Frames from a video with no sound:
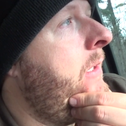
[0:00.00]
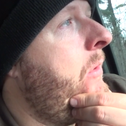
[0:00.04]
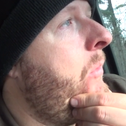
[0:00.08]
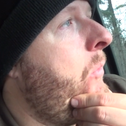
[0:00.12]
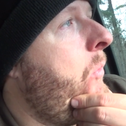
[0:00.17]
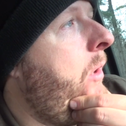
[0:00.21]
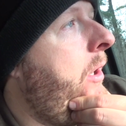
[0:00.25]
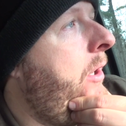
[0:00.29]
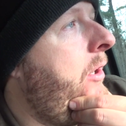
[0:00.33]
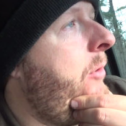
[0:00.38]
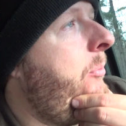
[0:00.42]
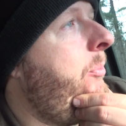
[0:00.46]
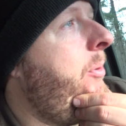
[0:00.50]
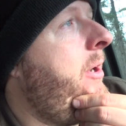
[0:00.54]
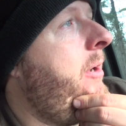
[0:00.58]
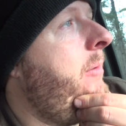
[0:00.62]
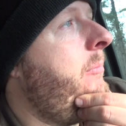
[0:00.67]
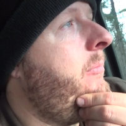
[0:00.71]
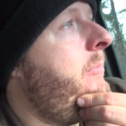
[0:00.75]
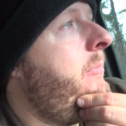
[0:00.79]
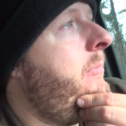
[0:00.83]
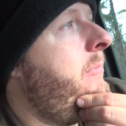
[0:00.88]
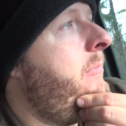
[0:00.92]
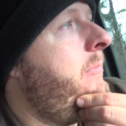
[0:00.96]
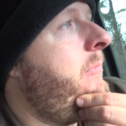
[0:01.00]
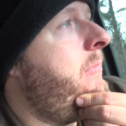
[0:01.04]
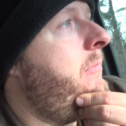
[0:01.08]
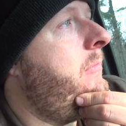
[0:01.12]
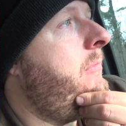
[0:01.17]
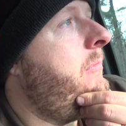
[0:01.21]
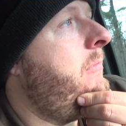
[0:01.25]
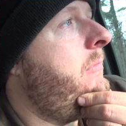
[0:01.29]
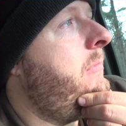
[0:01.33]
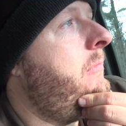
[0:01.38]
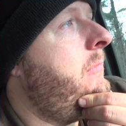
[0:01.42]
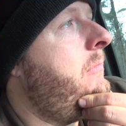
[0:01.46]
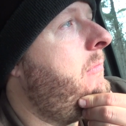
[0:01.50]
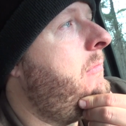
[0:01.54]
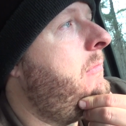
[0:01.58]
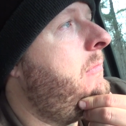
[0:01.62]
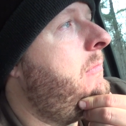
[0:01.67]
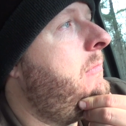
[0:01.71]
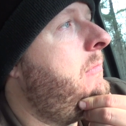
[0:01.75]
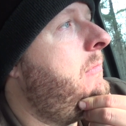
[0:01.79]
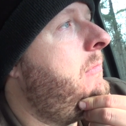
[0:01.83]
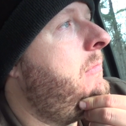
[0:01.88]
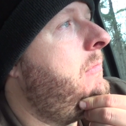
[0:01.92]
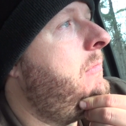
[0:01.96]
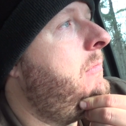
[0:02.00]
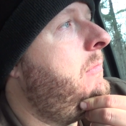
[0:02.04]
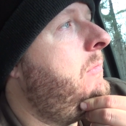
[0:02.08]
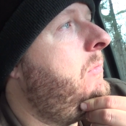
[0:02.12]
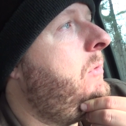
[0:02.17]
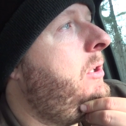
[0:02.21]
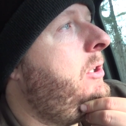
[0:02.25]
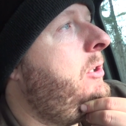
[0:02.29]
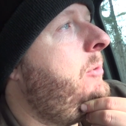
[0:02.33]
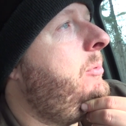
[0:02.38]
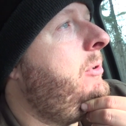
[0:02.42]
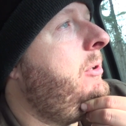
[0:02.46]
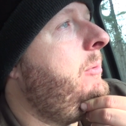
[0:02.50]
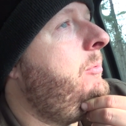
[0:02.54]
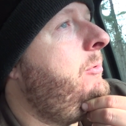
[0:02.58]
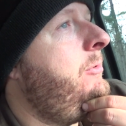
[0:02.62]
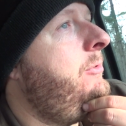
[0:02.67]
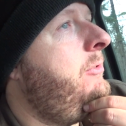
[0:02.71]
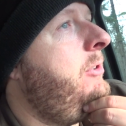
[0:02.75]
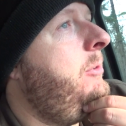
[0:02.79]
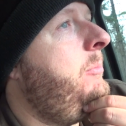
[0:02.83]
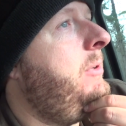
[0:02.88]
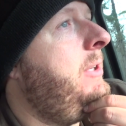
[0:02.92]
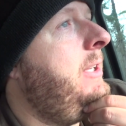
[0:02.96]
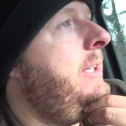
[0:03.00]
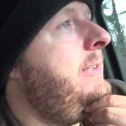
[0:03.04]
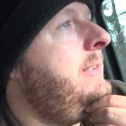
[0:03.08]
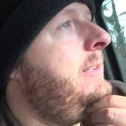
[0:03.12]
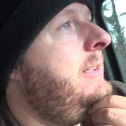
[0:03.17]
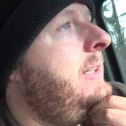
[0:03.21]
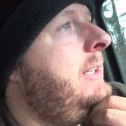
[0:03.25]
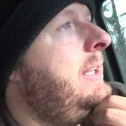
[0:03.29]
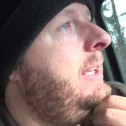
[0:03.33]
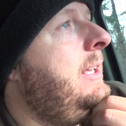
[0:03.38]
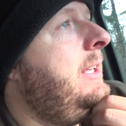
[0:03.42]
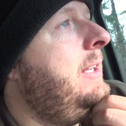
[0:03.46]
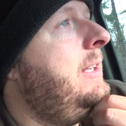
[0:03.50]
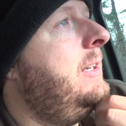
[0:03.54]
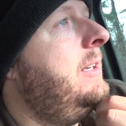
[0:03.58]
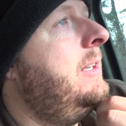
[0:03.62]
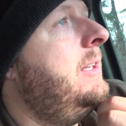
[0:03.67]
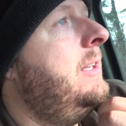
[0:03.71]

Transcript: Water pump. Water pump was replaced on that.